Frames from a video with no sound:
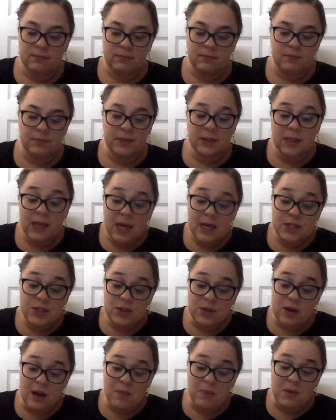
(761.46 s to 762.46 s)
But last
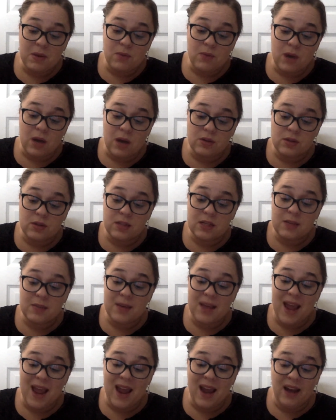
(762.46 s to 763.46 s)
year I beat Roger
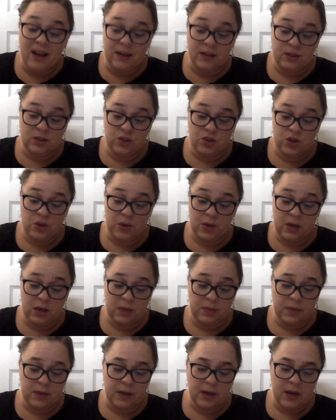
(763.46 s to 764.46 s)
Stevie and Joey
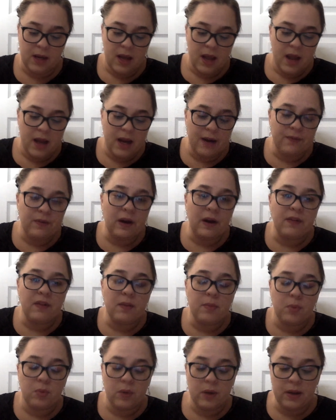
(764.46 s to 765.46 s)
Gilbert and every other
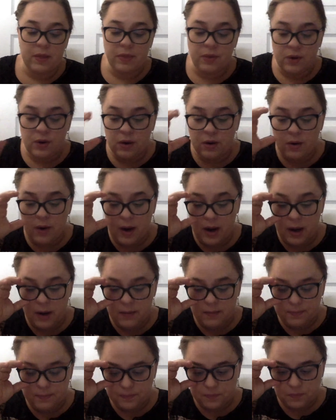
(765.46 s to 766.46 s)
boy in 3rd grade
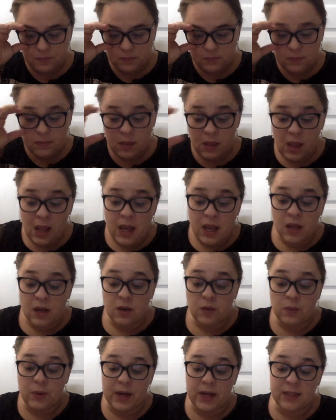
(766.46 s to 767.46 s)
in
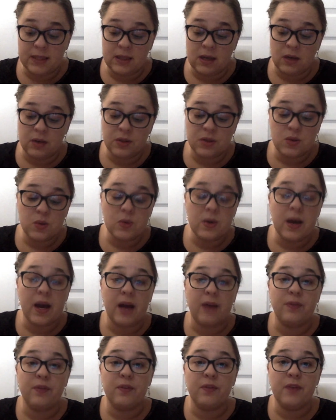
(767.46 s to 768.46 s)
the race our school
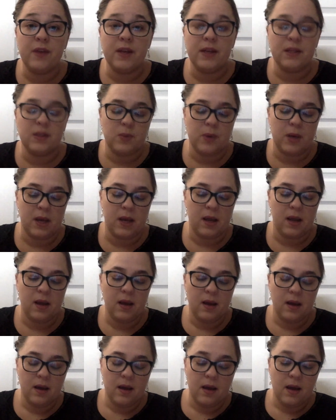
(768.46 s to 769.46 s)
had for Fitness Week.
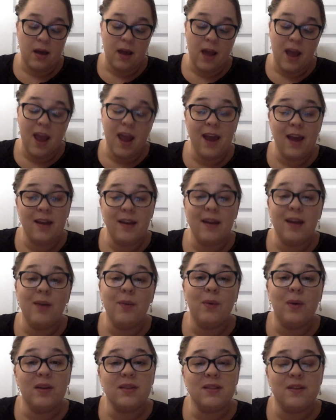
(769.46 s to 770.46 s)
And it
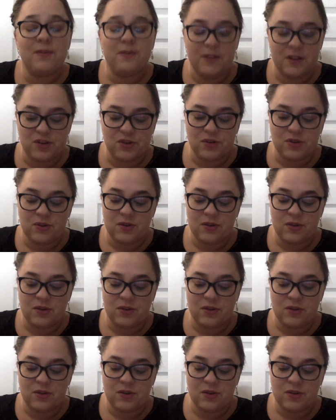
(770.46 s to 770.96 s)
was official.